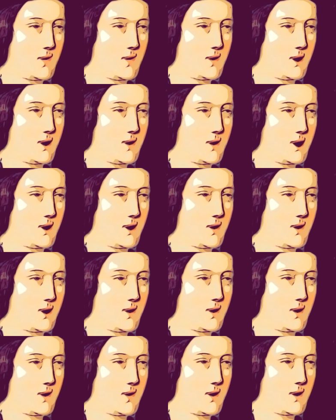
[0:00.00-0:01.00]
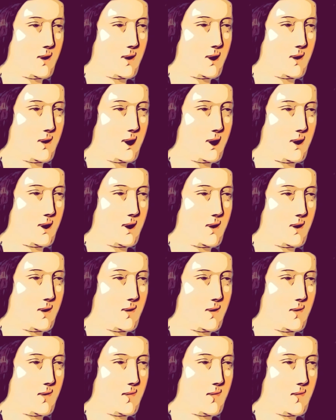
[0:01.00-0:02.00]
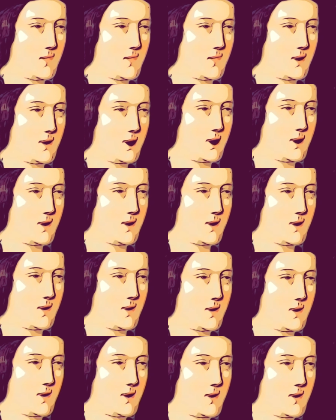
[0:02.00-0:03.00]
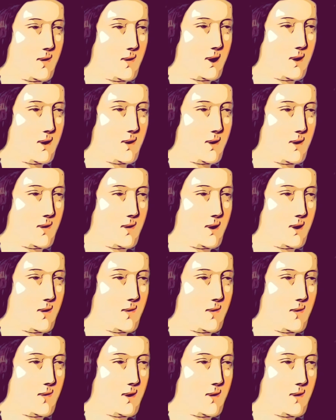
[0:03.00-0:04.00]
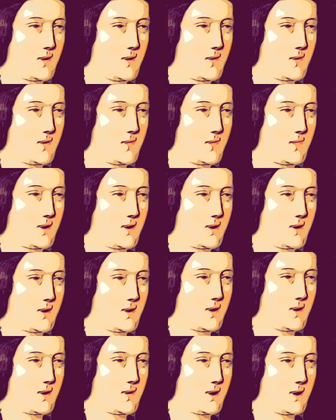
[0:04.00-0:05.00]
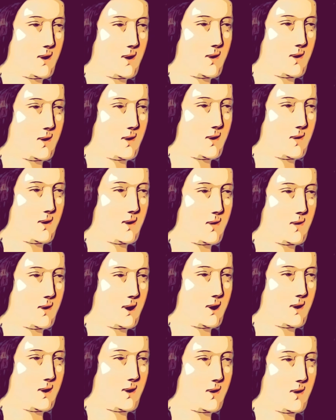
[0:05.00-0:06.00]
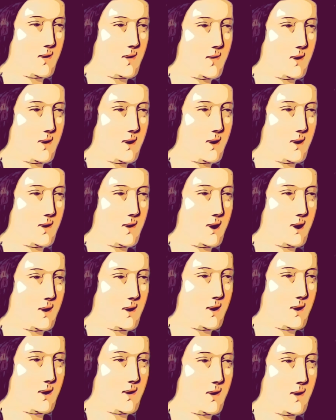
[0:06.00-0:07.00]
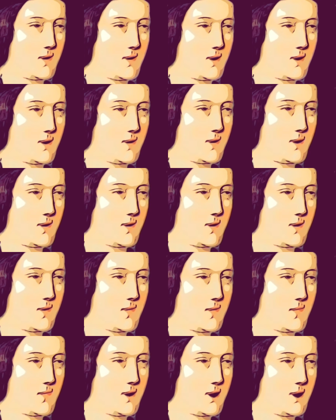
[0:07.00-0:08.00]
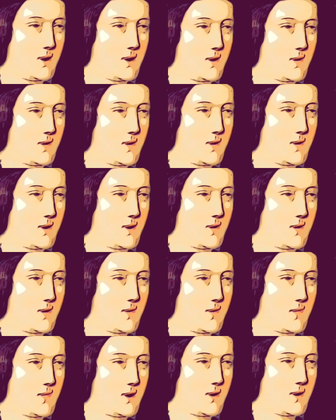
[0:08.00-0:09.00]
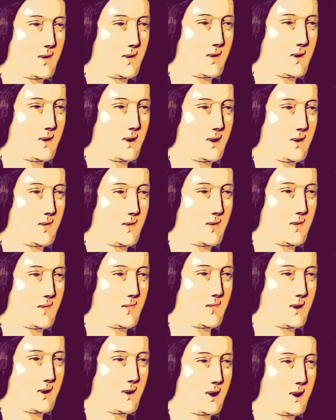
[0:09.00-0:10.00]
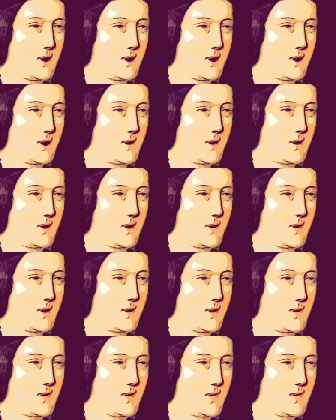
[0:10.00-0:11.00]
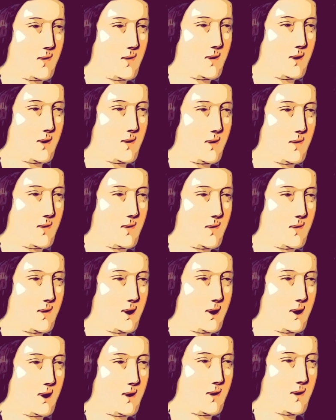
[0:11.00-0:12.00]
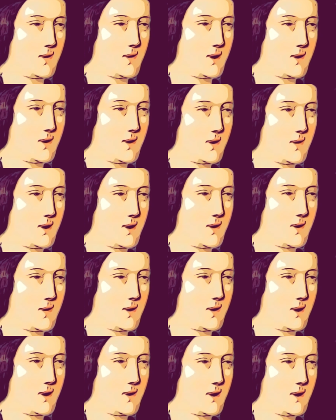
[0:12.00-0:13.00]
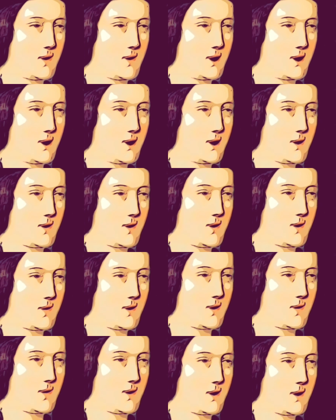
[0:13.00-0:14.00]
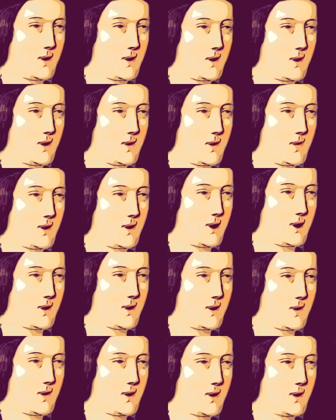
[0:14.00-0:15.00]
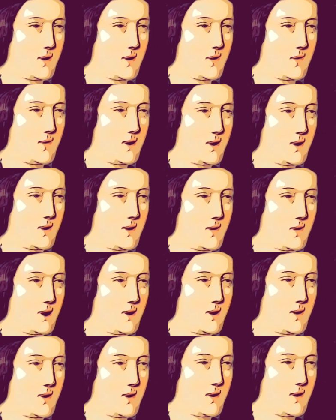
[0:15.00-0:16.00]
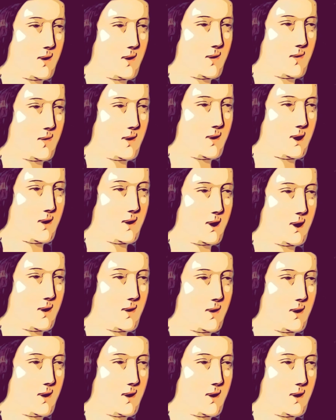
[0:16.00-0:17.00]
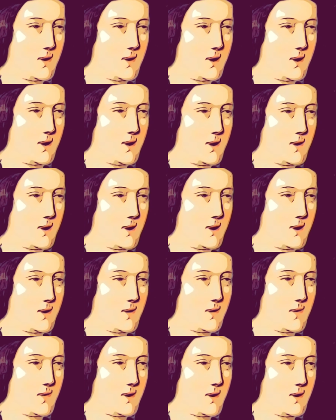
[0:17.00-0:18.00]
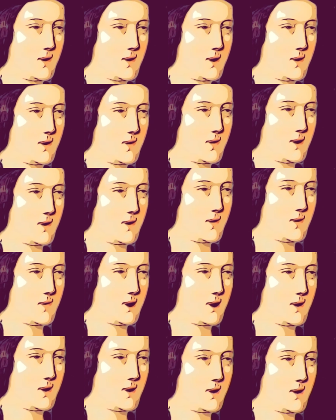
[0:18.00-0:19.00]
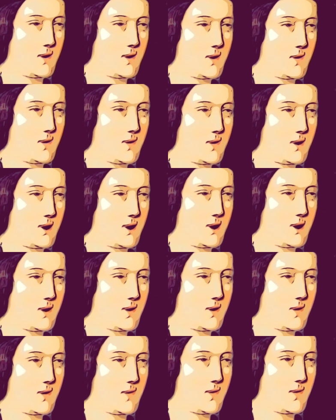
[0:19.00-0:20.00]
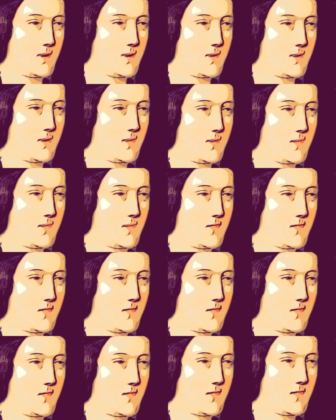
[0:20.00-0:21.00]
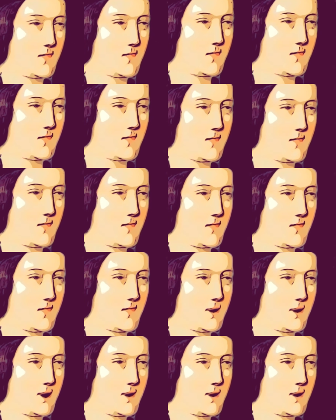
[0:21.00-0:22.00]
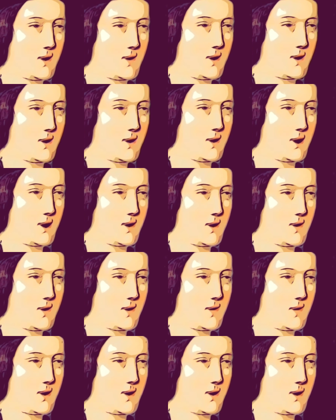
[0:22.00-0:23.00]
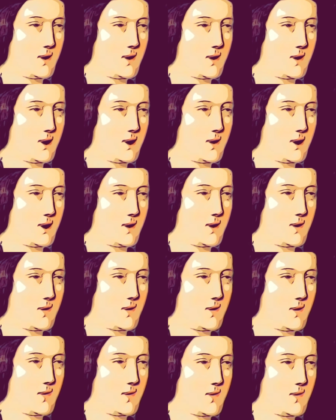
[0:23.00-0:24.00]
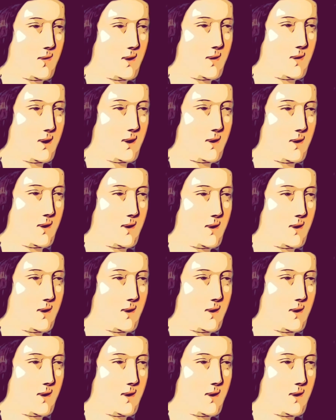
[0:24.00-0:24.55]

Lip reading: of the Roses and me. My name is Edward IV. I am from the House of York. My father was Richard, 3rd Duke of York, and although I don't have a very strong claim to the throne, I believe that I would serve the best in battles, keeping England absolutely fantastic. I was involved in many battles, including the